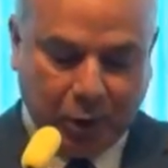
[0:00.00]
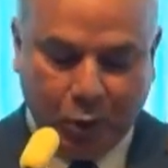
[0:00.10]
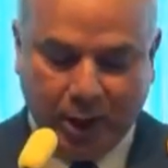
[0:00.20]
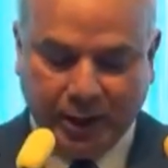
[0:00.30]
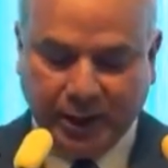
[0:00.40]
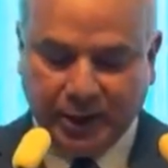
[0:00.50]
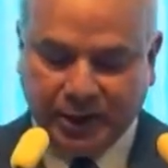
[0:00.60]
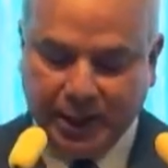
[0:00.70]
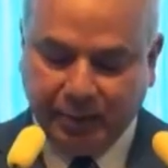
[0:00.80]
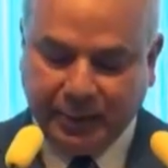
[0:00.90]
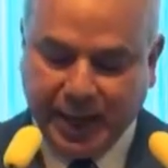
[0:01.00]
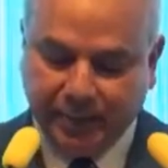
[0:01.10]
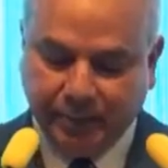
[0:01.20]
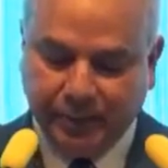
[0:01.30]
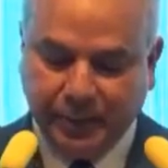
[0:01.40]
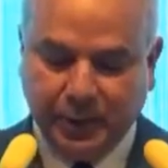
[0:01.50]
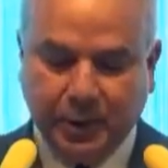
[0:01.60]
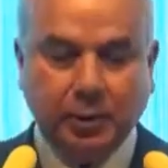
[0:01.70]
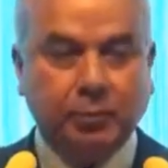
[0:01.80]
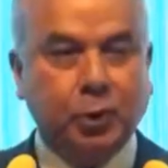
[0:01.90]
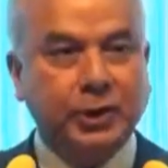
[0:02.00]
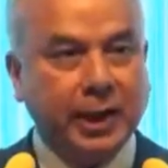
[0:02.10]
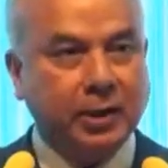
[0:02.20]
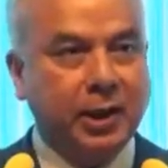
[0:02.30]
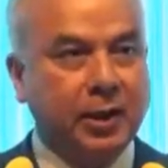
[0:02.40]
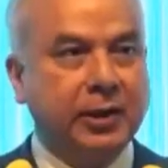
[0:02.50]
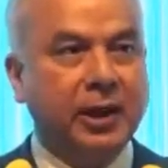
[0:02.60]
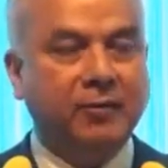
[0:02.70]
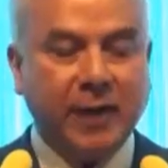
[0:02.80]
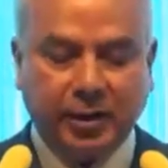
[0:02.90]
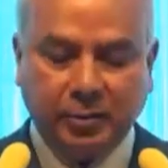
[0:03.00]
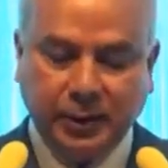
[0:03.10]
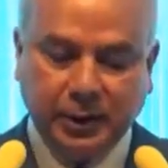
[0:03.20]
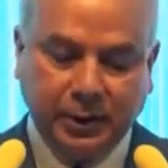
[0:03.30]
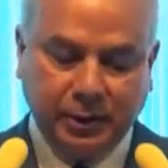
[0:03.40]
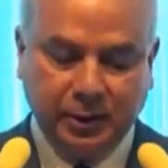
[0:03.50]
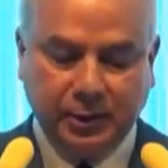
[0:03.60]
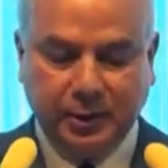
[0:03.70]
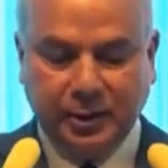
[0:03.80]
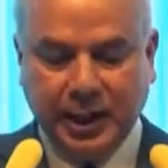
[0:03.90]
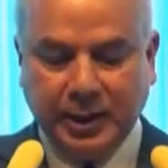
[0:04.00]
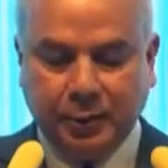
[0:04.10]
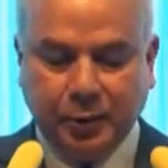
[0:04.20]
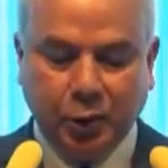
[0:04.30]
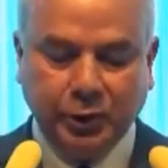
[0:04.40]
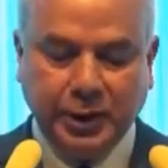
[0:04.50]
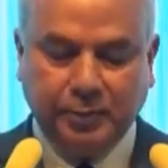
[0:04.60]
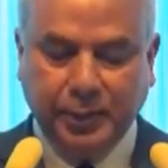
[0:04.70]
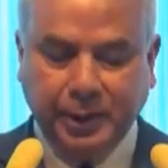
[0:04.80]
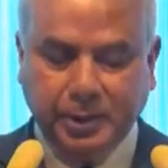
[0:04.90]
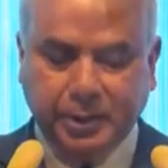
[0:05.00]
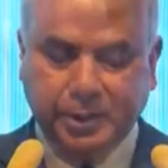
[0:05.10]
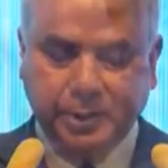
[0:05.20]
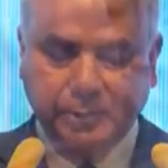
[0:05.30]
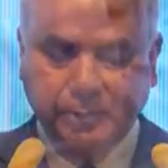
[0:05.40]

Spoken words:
while at the same time protecting the environment and promoting peace